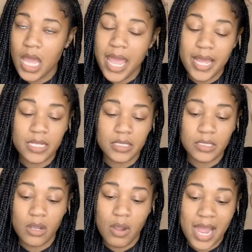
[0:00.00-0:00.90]
And
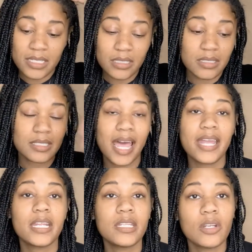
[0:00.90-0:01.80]
so I just
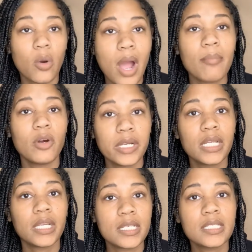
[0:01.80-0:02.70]
decided, I'm going
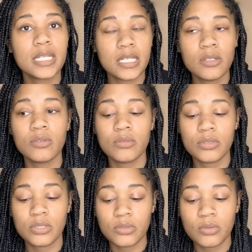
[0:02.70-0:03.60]
to continue
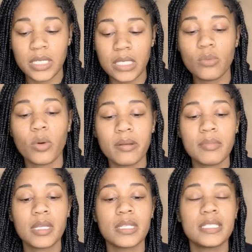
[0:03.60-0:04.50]
to eat one
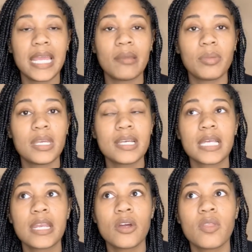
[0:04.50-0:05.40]
meal a day because
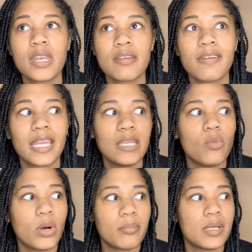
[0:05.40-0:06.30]
I know that if I eat
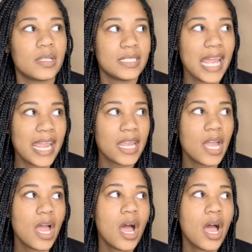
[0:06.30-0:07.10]
one meal a day,